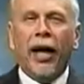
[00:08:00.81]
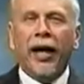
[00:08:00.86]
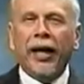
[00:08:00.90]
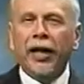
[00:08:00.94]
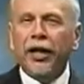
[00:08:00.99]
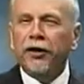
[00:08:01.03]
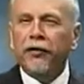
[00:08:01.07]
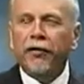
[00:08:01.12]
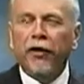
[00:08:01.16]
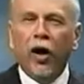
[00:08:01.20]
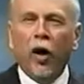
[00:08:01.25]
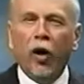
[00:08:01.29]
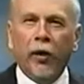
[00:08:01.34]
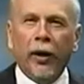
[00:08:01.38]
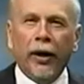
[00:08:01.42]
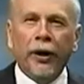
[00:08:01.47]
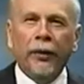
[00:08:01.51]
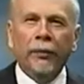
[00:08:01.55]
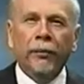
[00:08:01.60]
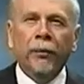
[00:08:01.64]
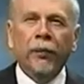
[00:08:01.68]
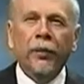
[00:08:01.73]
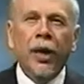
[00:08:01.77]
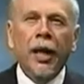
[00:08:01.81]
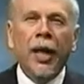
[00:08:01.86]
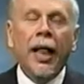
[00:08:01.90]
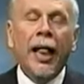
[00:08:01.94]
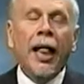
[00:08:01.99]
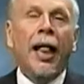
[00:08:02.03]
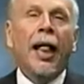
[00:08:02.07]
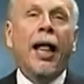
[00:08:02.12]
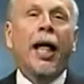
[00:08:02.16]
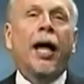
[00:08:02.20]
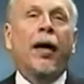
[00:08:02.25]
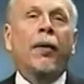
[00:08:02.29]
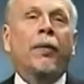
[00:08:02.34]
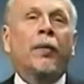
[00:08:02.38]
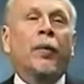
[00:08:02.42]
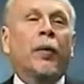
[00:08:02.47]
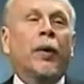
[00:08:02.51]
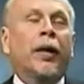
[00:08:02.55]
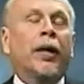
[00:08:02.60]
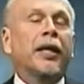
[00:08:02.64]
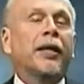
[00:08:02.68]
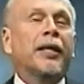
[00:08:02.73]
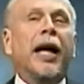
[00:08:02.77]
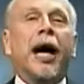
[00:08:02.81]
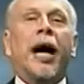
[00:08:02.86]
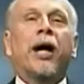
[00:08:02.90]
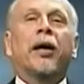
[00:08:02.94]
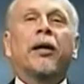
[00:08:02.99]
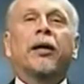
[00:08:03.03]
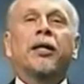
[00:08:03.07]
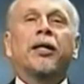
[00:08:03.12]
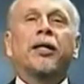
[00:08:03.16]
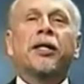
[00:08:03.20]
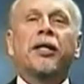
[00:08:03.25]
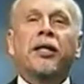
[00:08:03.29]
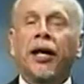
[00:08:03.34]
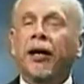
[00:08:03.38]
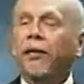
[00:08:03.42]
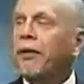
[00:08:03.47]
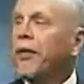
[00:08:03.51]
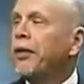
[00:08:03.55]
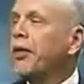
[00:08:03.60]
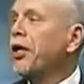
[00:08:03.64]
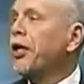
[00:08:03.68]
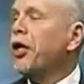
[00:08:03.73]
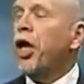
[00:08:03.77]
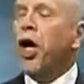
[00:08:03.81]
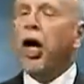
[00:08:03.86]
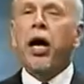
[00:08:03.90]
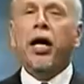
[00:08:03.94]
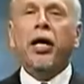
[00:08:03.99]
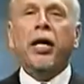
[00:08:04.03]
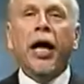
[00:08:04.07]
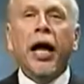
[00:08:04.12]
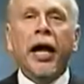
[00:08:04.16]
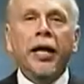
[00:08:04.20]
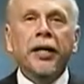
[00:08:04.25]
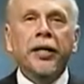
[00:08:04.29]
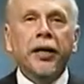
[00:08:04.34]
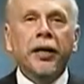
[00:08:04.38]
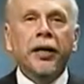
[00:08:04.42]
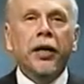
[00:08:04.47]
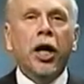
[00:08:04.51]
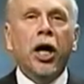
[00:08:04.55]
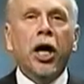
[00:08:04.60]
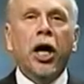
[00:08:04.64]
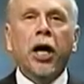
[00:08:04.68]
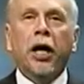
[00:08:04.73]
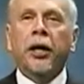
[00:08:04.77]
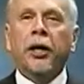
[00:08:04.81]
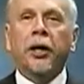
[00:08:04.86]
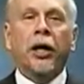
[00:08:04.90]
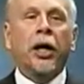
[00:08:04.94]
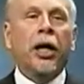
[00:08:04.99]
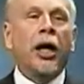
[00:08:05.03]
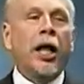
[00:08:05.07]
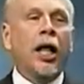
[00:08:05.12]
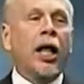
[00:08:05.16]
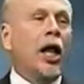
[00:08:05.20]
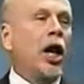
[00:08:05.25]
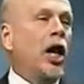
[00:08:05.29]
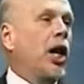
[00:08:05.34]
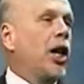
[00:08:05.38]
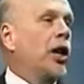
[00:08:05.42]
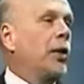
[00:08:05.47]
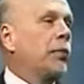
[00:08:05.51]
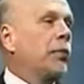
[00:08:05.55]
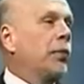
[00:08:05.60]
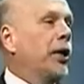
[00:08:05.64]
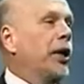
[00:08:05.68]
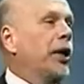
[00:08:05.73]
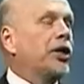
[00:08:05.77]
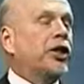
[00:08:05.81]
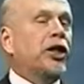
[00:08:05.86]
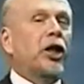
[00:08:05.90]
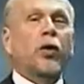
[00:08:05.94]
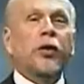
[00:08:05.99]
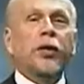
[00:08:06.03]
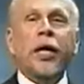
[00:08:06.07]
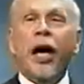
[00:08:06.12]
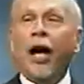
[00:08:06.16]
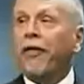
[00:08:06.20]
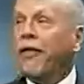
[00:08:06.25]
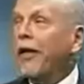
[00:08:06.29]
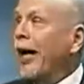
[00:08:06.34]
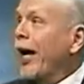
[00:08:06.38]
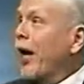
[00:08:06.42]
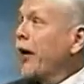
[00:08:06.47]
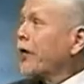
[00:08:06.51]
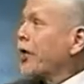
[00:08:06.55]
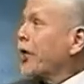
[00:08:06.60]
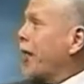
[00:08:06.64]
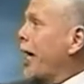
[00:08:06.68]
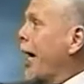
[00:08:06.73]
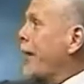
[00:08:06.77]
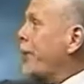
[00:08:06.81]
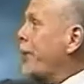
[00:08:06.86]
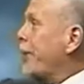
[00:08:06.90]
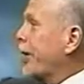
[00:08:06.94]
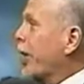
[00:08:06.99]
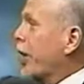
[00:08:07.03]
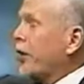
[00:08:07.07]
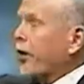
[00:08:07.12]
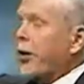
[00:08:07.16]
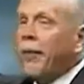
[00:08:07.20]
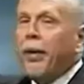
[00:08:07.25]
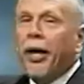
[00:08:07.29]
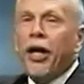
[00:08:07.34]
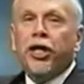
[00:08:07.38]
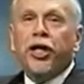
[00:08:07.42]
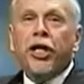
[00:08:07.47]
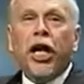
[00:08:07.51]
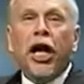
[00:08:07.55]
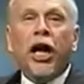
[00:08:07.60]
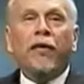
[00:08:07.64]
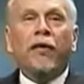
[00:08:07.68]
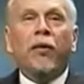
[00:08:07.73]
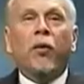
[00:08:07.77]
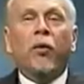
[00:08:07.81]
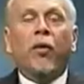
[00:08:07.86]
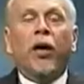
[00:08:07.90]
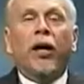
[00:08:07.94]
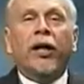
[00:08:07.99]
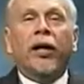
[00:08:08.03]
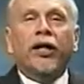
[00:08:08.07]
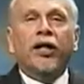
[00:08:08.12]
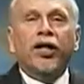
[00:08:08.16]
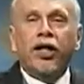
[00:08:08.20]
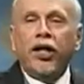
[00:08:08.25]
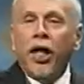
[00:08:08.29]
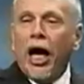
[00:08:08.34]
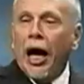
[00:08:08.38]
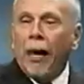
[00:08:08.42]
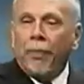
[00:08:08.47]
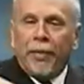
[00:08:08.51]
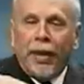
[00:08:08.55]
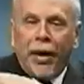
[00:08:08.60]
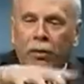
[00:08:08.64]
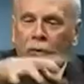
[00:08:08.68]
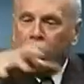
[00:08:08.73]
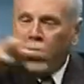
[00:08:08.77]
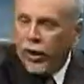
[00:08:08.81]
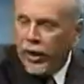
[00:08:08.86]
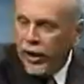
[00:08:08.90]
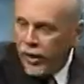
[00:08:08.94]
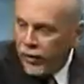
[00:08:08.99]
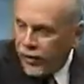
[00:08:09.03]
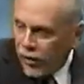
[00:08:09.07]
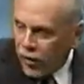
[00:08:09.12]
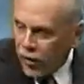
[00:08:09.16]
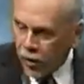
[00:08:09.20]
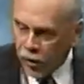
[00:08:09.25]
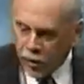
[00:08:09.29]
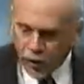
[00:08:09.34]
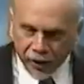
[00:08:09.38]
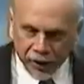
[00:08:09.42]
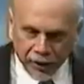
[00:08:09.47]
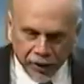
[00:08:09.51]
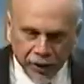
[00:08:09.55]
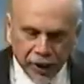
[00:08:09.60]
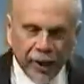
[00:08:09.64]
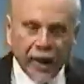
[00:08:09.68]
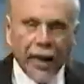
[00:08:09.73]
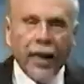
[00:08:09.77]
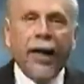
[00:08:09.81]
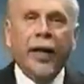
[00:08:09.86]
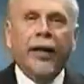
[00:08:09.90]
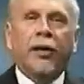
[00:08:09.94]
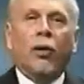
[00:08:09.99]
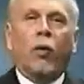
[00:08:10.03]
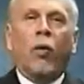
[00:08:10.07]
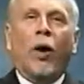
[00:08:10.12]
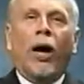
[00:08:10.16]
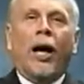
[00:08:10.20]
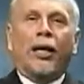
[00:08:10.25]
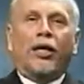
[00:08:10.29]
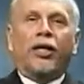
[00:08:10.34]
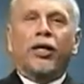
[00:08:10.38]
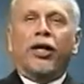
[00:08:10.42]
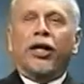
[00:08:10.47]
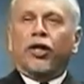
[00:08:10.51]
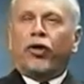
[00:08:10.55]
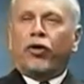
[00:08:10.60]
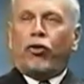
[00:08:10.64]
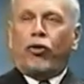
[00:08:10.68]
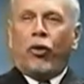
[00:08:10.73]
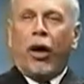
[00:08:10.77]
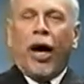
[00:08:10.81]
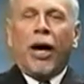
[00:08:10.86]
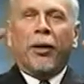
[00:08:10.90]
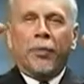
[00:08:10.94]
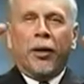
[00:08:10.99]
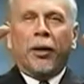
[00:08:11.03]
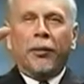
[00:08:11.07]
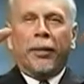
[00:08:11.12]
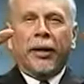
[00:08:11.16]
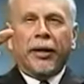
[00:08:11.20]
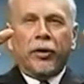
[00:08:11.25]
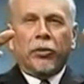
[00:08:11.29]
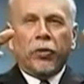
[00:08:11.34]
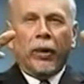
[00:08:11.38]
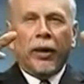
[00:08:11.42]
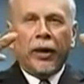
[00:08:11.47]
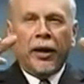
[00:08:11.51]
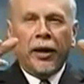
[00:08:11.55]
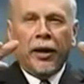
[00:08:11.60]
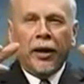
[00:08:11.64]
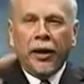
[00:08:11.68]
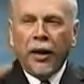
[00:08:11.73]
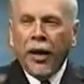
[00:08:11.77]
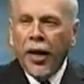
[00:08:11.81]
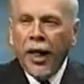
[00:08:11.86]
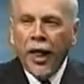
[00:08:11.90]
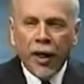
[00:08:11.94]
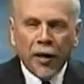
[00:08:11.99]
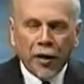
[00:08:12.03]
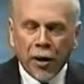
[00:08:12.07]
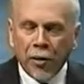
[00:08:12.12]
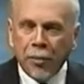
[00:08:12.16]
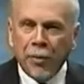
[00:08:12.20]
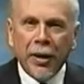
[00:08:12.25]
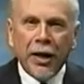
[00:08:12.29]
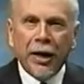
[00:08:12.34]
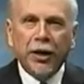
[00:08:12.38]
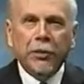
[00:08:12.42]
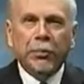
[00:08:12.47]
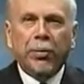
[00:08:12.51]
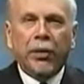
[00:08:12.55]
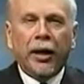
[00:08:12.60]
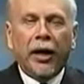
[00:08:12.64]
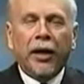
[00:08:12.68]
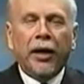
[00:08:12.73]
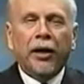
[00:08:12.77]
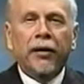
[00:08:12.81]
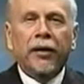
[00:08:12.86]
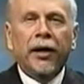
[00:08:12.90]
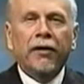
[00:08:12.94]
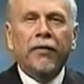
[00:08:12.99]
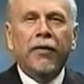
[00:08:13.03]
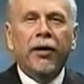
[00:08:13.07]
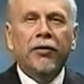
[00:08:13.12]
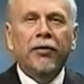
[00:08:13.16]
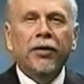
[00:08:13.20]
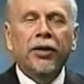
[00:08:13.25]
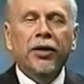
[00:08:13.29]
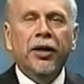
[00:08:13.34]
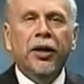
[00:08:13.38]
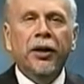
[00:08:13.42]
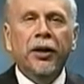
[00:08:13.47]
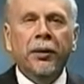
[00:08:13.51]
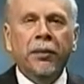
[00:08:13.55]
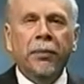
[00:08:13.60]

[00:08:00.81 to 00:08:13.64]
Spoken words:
is flowing. We get down to 7-9, 8-9. Pretty soon nothing else is happening on the beach. Everyone has stopped. They ring the court to watch this drama between the best player they've ever seen.